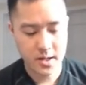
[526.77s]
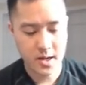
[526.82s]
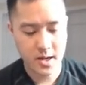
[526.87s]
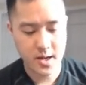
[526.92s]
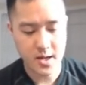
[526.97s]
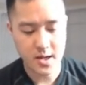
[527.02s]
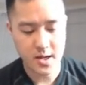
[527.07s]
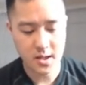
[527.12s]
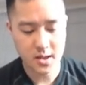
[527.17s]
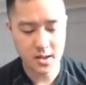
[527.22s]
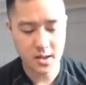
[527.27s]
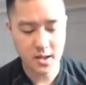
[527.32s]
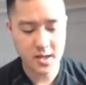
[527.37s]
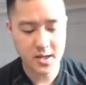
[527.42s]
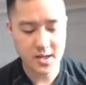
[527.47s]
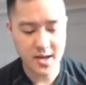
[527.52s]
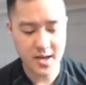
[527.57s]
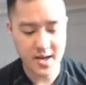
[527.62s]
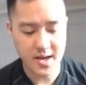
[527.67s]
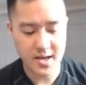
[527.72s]
a
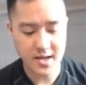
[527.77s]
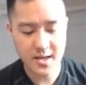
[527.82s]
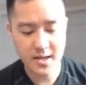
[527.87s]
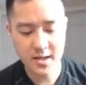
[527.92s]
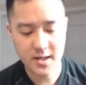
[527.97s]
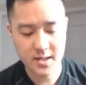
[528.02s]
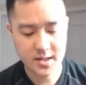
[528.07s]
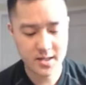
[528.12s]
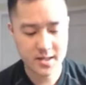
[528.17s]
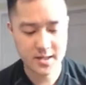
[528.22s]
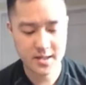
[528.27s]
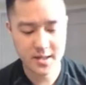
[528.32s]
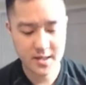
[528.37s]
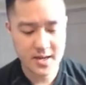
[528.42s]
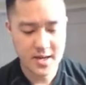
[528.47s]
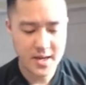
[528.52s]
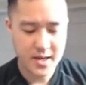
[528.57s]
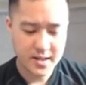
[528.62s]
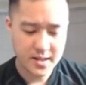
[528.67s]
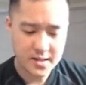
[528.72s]
Lucky Egg.
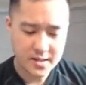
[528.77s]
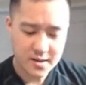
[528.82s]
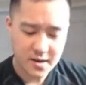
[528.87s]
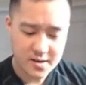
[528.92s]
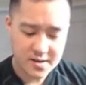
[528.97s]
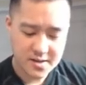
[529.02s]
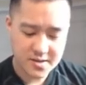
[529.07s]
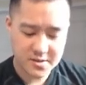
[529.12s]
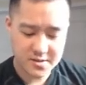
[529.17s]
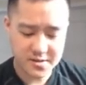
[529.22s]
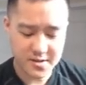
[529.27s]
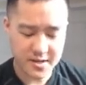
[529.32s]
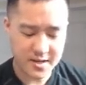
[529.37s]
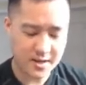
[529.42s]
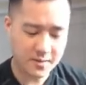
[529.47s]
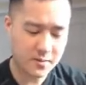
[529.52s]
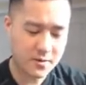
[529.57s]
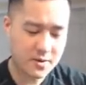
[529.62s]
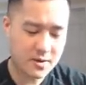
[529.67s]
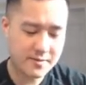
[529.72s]
This card's interesting.
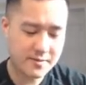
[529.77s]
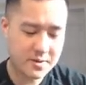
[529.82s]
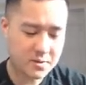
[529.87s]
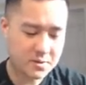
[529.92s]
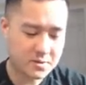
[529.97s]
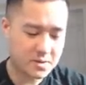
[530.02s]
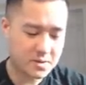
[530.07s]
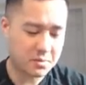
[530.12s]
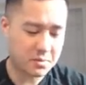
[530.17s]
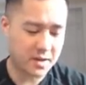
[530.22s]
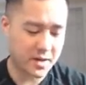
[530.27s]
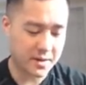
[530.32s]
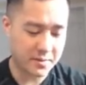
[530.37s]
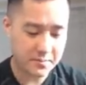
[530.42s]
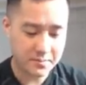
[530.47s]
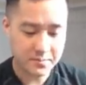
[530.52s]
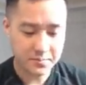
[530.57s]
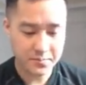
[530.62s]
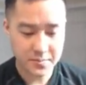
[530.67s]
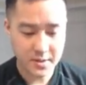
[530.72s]
I wonder if this will see play.
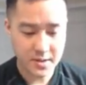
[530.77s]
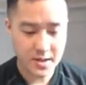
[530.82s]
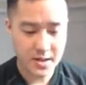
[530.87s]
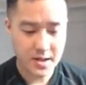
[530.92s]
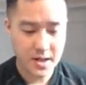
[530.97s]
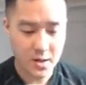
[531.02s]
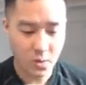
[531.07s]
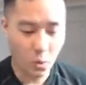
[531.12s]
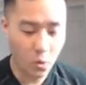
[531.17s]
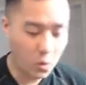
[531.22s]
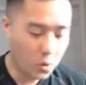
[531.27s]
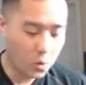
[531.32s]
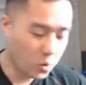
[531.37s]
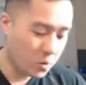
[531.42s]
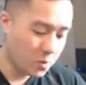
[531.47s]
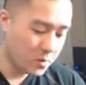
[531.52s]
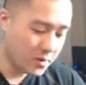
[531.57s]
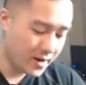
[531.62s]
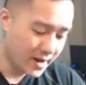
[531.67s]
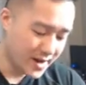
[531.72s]

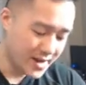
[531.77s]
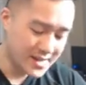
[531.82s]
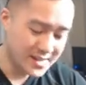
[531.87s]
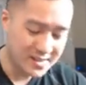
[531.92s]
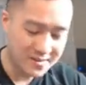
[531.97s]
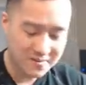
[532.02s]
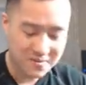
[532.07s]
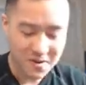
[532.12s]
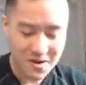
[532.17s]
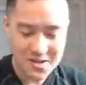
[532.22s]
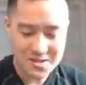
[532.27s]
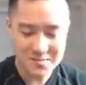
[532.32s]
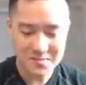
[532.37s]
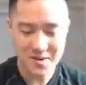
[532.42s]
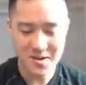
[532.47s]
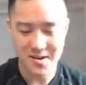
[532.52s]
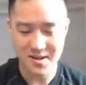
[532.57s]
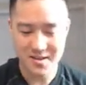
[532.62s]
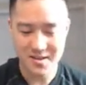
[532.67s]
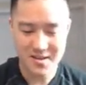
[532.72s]
Oh, nice, the
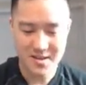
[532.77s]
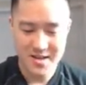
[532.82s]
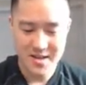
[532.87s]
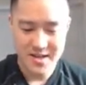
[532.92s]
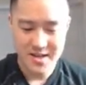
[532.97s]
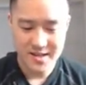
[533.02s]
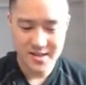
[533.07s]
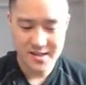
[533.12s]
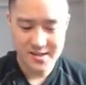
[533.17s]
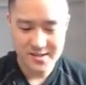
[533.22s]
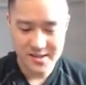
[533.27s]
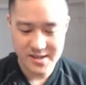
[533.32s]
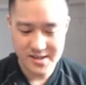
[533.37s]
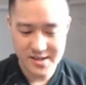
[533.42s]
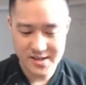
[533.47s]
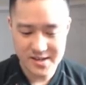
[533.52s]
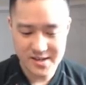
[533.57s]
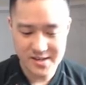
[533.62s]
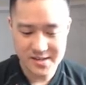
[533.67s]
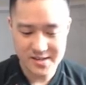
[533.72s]
Frosmoth. This
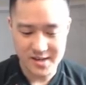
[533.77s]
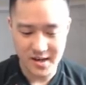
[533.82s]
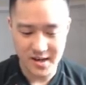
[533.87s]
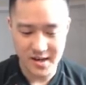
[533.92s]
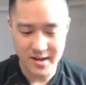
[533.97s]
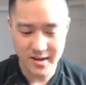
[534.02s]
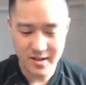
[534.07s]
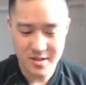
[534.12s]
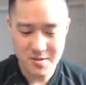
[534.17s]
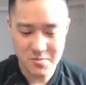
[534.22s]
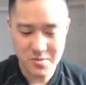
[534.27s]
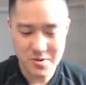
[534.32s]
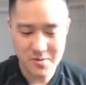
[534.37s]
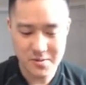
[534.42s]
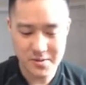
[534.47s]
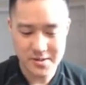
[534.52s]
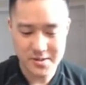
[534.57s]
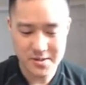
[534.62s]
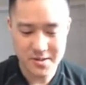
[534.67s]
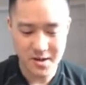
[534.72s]
is another
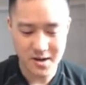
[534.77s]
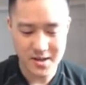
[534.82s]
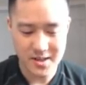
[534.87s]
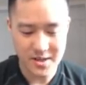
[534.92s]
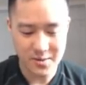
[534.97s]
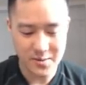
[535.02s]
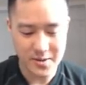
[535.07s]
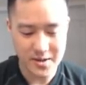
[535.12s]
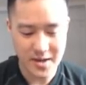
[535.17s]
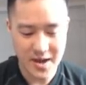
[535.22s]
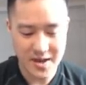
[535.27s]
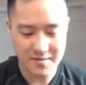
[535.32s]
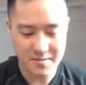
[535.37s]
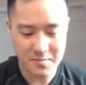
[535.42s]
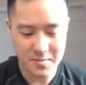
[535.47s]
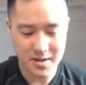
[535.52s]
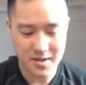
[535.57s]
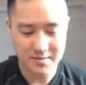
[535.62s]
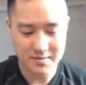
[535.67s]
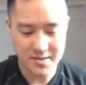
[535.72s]
pre-release card that we
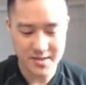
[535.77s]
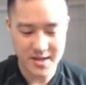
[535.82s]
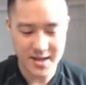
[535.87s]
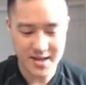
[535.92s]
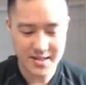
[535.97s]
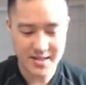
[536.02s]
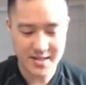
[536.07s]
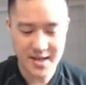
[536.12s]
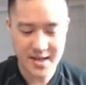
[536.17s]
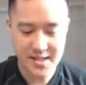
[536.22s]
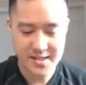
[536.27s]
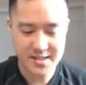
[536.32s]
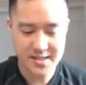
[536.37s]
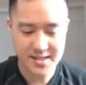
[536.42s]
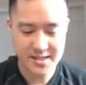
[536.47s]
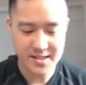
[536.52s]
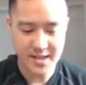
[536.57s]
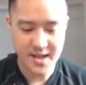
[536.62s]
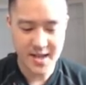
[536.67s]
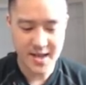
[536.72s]
haven't been able to get
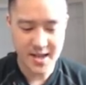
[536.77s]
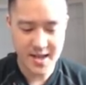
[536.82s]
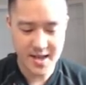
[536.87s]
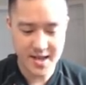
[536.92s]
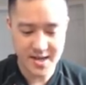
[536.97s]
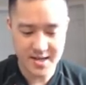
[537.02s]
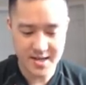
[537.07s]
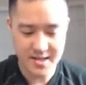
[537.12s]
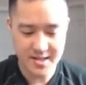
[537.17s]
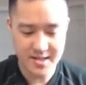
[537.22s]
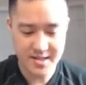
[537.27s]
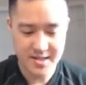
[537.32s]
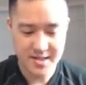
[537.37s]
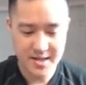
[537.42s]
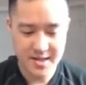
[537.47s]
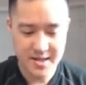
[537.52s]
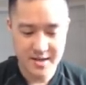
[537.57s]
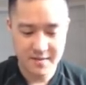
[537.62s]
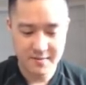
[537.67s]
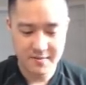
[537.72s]
yet, and
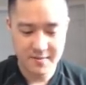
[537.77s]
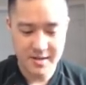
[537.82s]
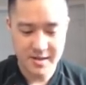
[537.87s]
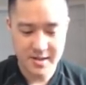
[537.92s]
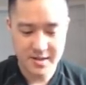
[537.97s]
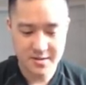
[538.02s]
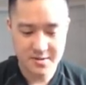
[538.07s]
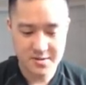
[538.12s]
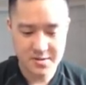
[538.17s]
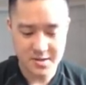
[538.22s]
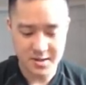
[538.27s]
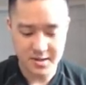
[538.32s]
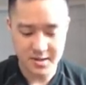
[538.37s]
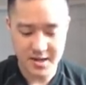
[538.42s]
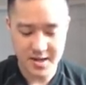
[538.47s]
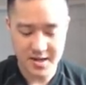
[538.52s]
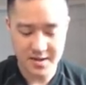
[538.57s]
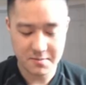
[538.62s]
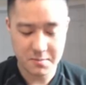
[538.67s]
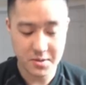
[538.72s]
I feel like there's a
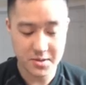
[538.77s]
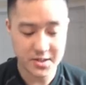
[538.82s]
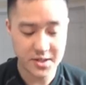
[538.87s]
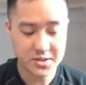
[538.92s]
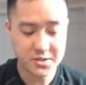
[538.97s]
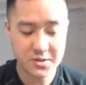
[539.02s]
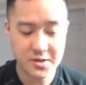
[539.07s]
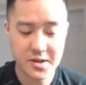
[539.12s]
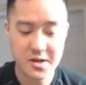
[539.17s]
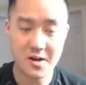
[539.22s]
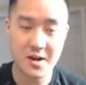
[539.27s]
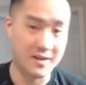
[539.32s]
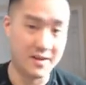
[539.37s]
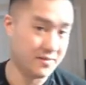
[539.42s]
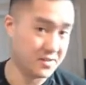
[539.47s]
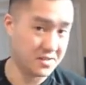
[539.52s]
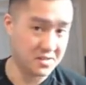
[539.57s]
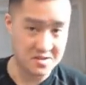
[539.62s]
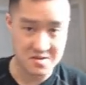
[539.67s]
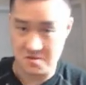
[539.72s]
lot of potential here.
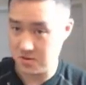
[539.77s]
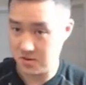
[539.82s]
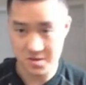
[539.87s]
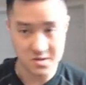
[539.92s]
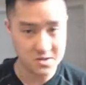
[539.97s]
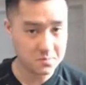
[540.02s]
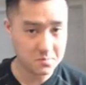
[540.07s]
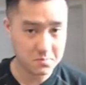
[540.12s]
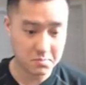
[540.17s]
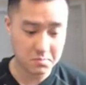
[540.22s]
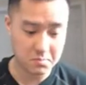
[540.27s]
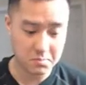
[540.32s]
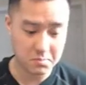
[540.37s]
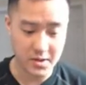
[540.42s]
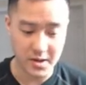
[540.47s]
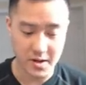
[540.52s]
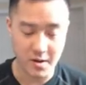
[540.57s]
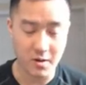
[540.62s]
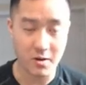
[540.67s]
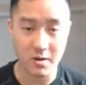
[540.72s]
Obviously, you can just
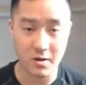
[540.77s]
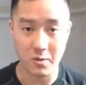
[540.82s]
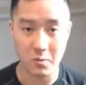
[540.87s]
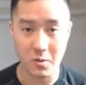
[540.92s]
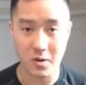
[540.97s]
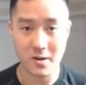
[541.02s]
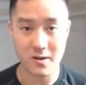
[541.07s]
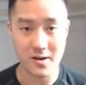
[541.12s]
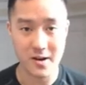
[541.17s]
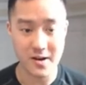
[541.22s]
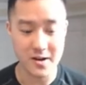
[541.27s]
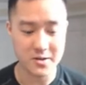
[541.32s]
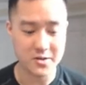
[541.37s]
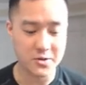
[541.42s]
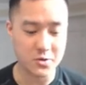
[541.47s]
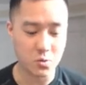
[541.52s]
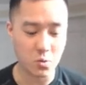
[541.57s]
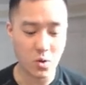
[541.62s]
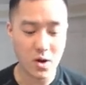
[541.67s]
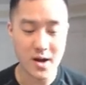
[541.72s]
Play all the water
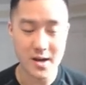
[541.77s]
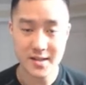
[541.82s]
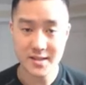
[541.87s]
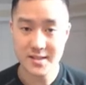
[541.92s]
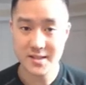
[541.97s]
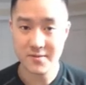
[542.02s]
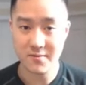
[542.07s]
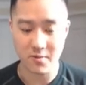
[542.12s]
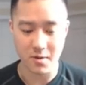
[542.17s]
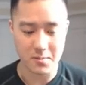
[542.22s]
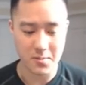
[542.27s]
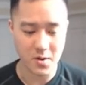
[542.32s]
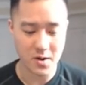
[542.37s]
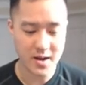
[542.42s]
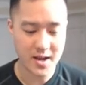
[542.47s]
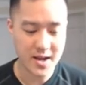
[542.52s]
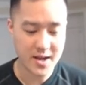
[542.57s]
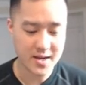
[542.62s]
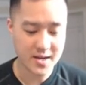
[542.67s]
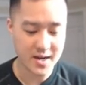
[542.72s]
energy you want from your
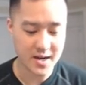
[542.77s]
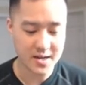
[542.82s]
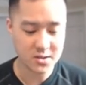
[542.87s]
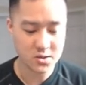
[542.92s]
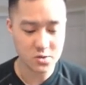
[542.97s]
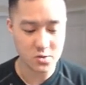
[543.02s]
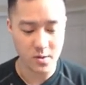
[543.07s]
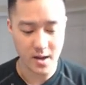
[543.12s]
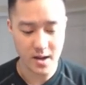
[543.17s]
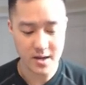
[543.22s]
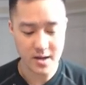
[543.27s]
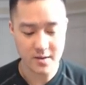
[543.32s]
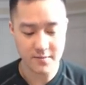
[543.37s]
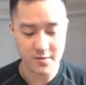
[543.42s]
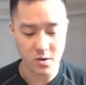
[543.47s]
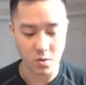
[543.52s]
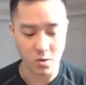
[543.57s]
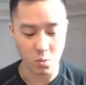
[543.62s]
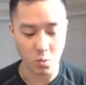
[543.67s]
hand onto any of your